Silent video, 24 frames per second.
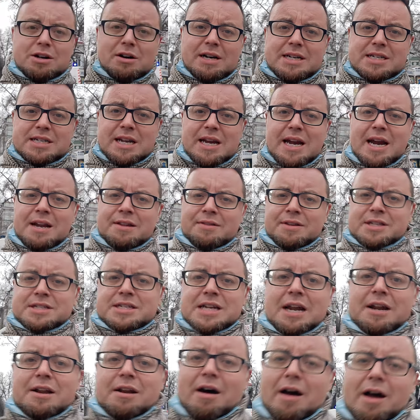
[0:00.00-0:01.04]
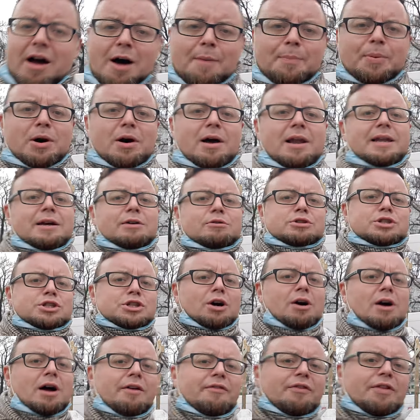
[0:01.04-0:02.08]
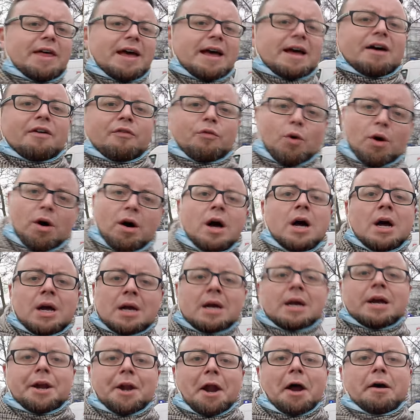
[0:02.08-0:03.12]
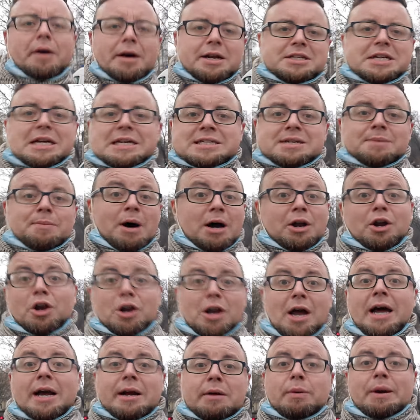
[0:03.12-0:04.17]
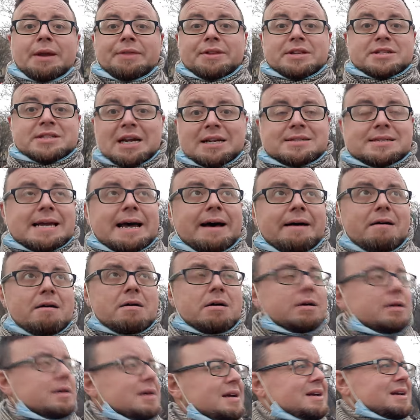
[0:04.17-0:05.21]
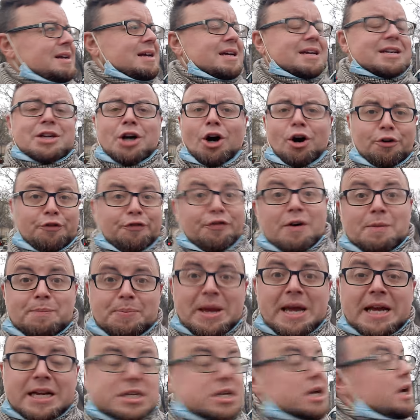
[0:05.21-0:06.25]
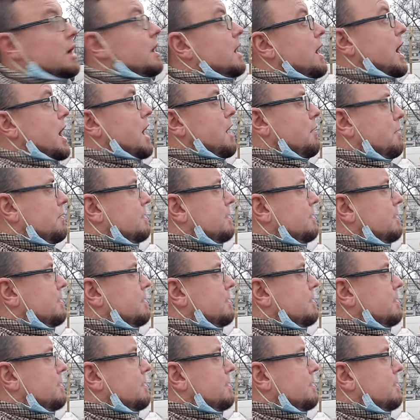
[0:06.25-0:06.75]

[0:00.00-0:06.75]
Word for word: nicer in the sunlight. I'll put a little shot over there of what, you know, Odessa might look like when the sun's out. God forbid. Uh,